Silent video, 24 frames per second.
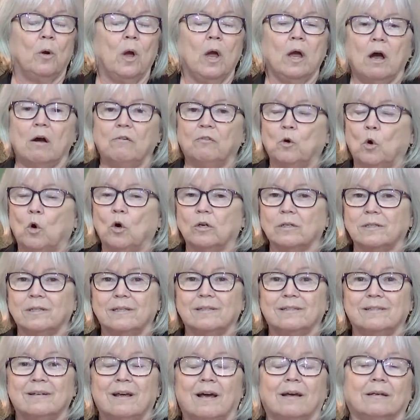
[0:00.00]
of course
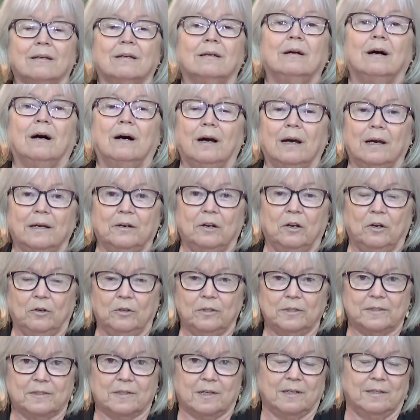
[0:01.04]
it's not God who
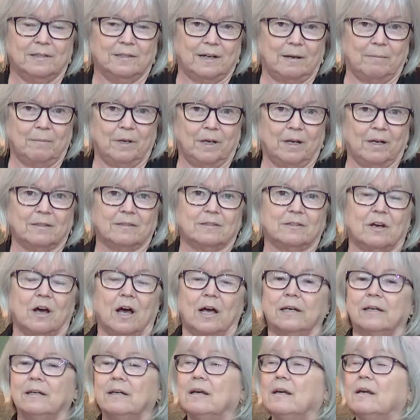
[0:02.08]
is condemning us.
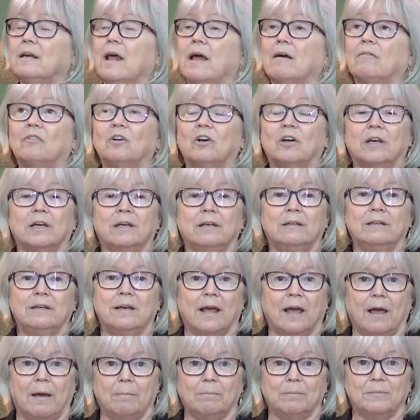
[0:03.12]
God never
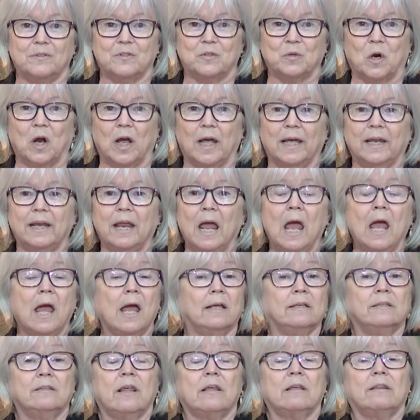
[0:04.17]
condemns, right?
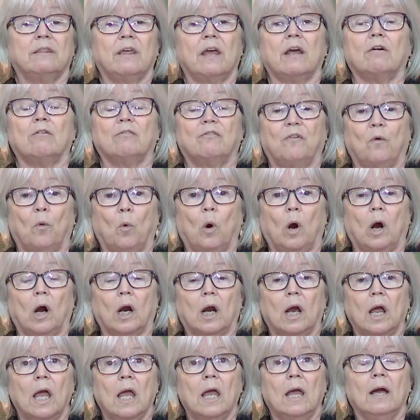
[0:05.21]
And
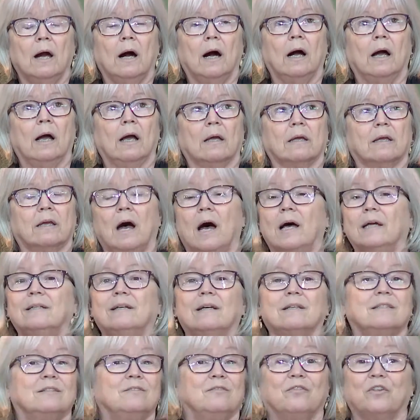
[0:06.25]
therefore, God
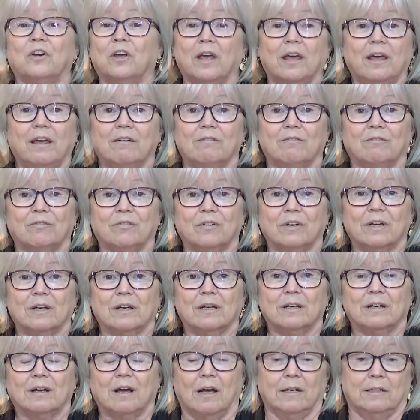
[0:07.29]
doesn't forgive.
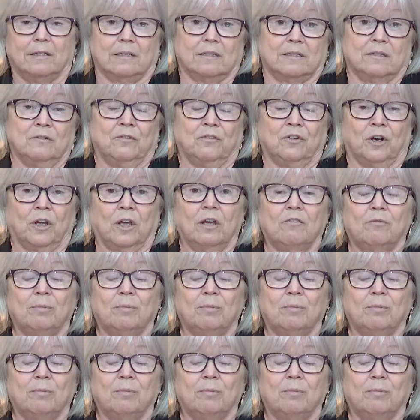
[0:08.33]
God doesn't forgive